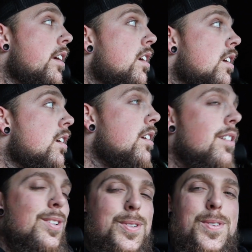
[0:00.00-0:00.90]
Yeah,
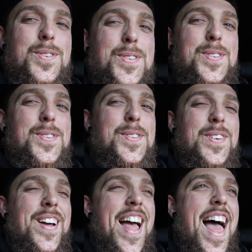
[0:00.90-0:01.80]
we'll do it for the dig.
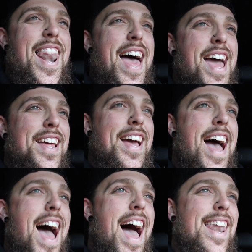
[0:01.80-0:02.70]
That's when it gets
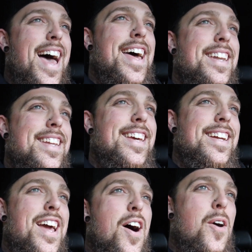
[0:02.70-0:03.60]
real saucy. I like to
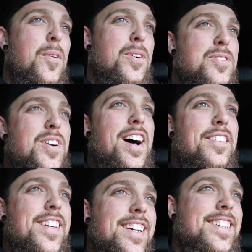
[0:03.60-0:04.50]
dig. That all-wheel
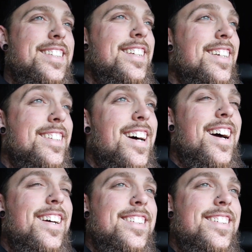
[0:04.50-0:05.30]
drive kicks in. That's nice.